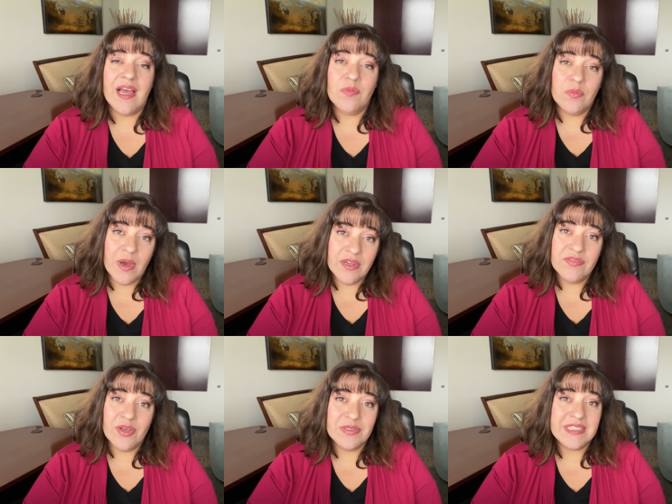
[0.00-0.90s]
At one
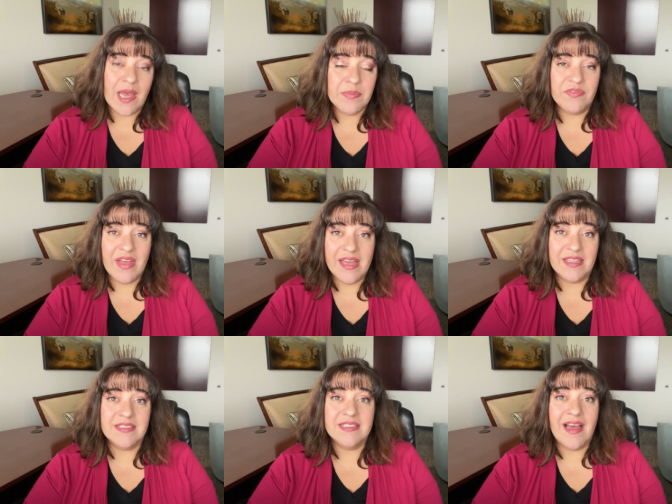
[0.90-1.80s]
of those type
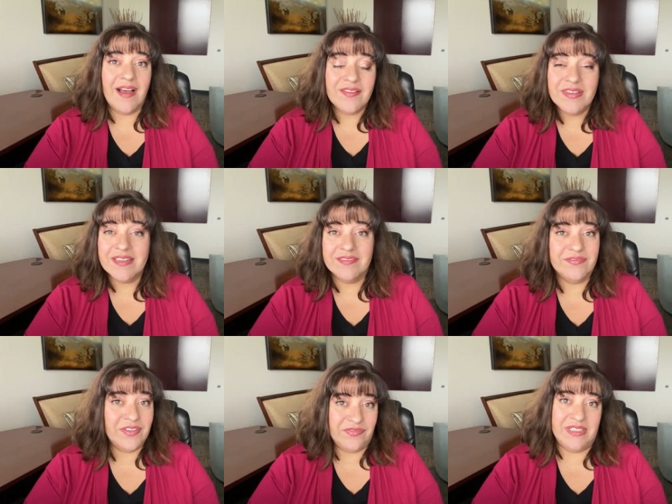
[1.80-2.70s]
events,
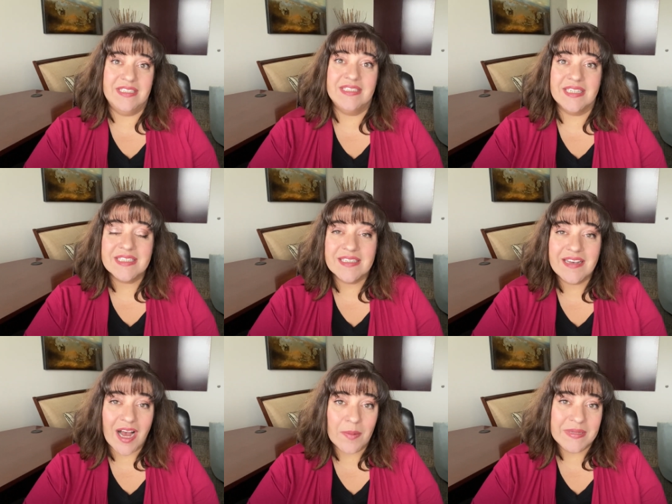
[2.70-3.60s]
having 50, 60
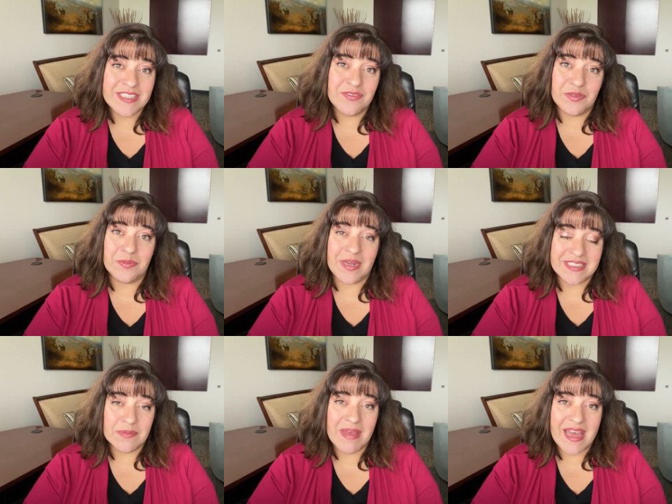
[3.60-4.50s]
copies of your
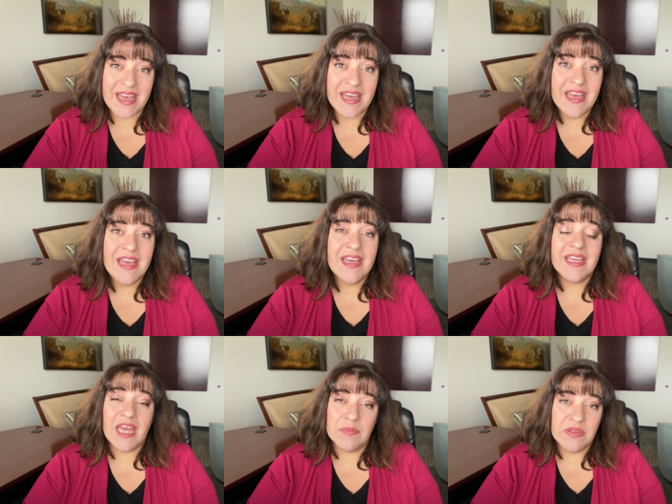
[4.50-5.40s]
resume
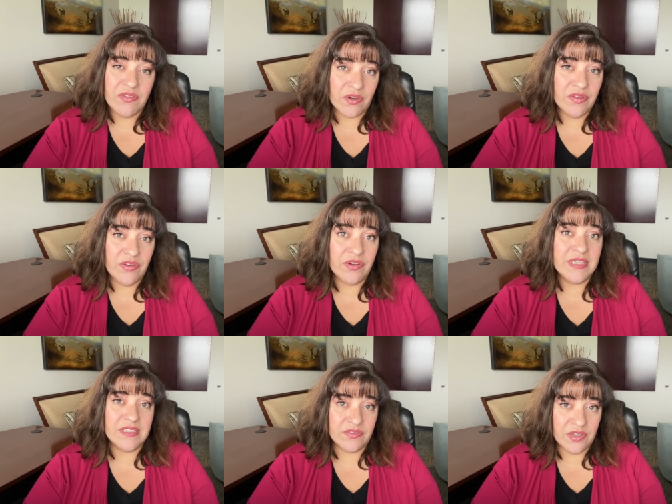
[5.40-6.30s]
can be very,
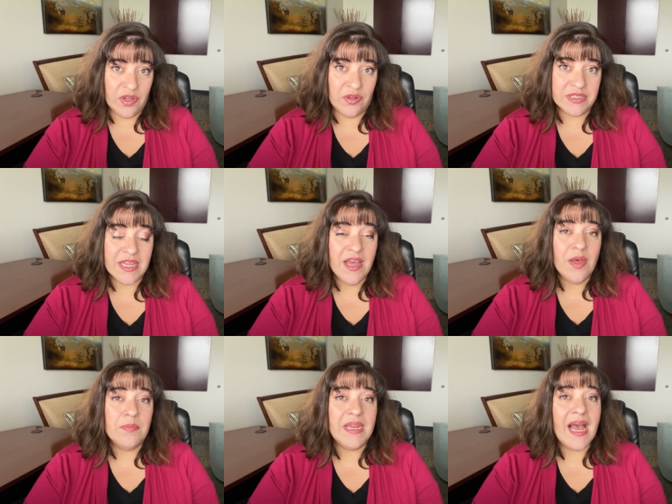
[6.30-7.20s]
very difficult
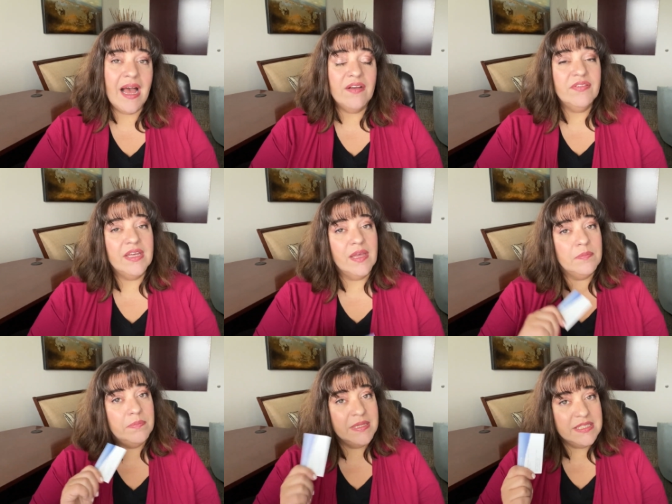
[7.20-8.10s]
but having a
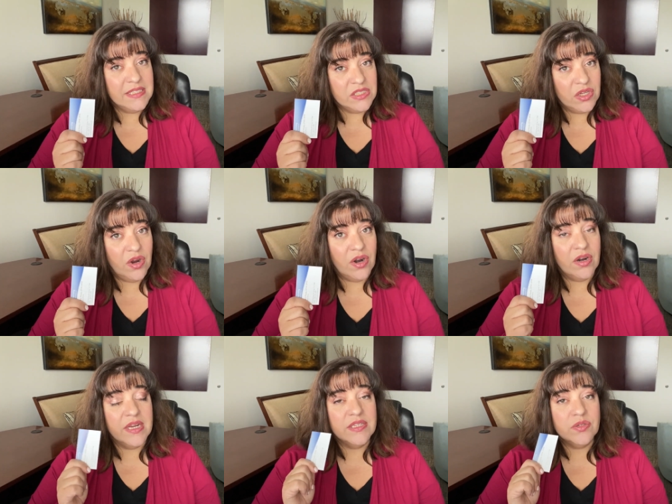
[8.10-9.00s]
business
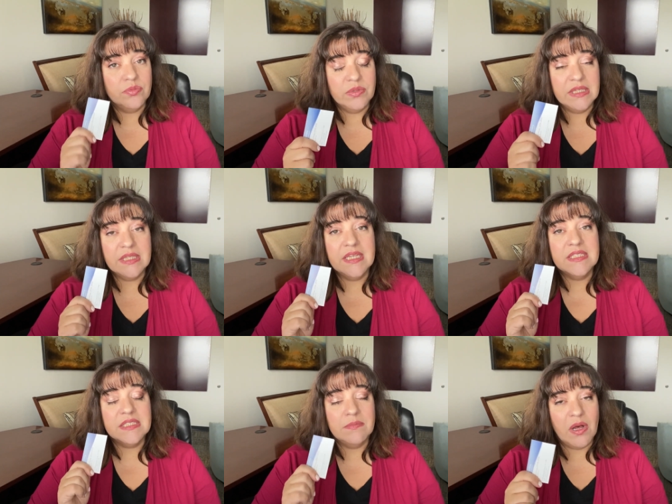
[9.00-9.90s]
card is a really
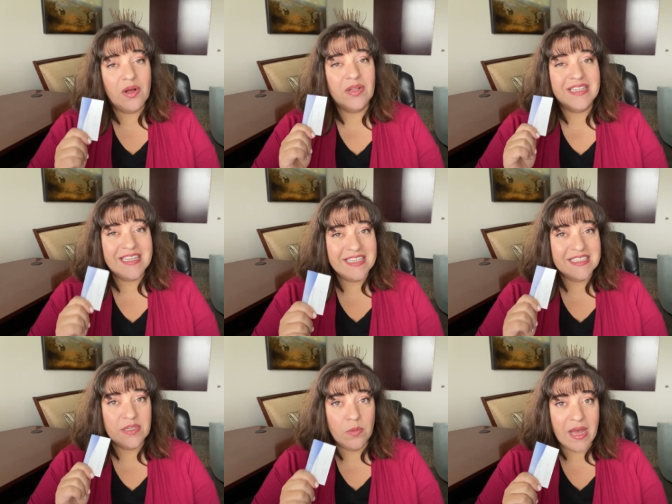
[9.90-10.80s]
small,
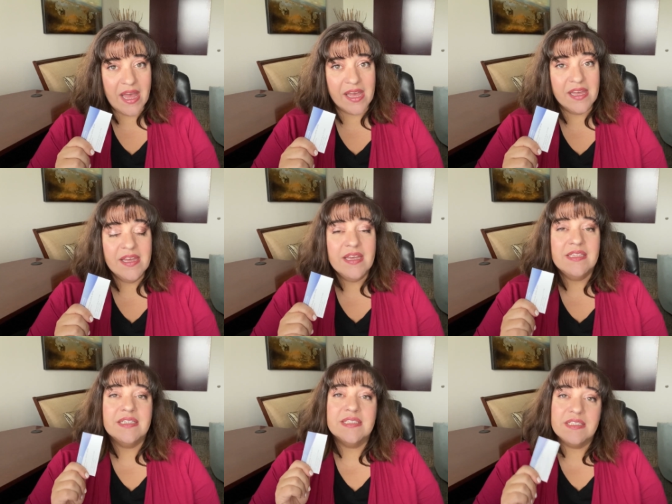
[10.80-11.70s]
easy way
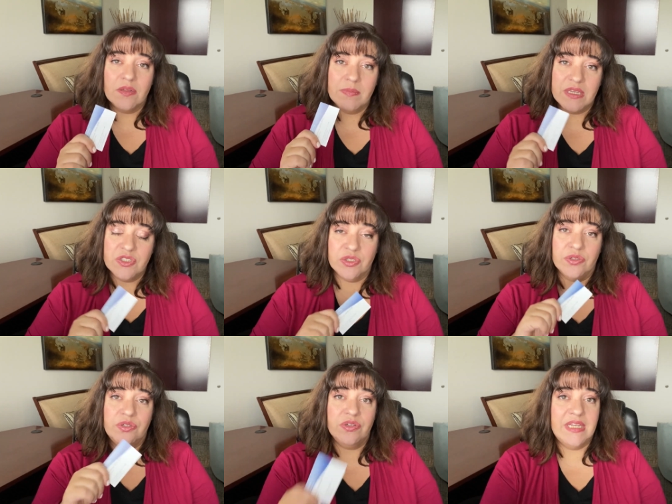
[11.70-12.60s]
to still make
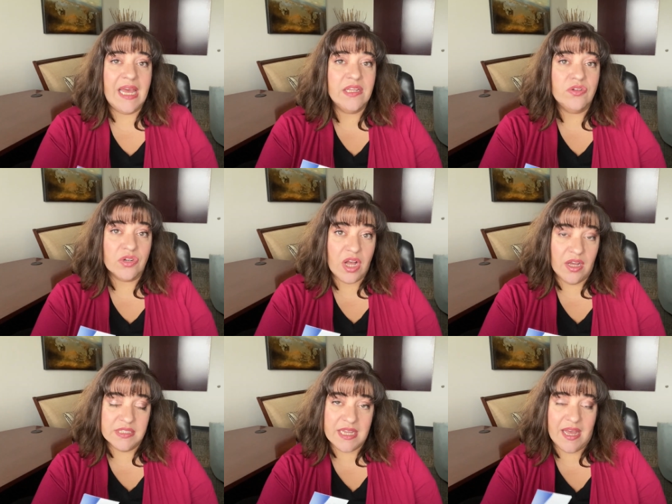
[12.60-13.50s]
sure you're getting your
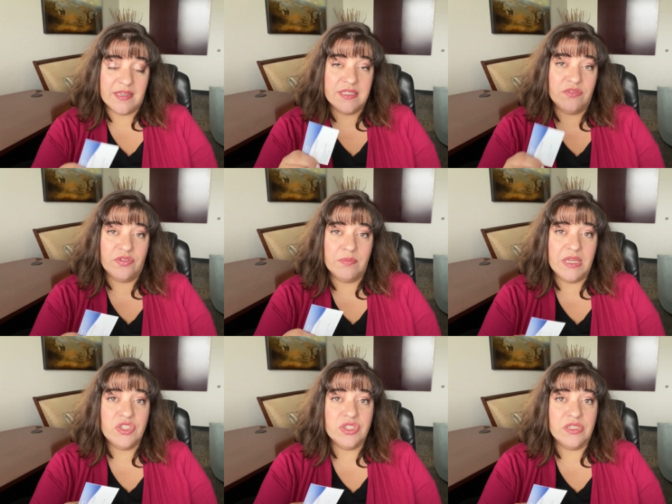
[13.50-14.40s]
contact
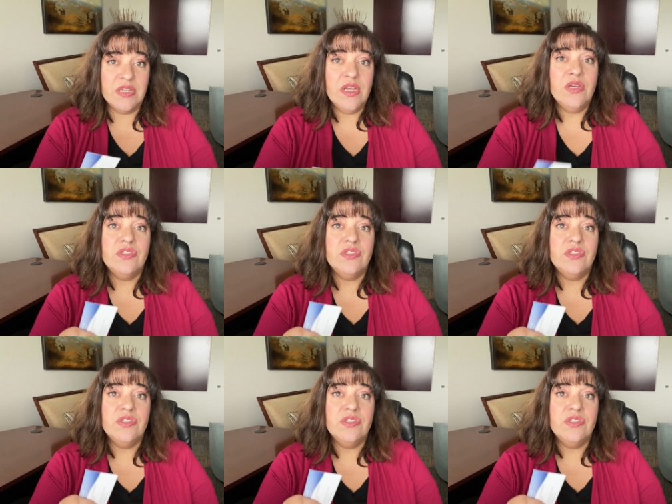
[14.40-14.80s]
information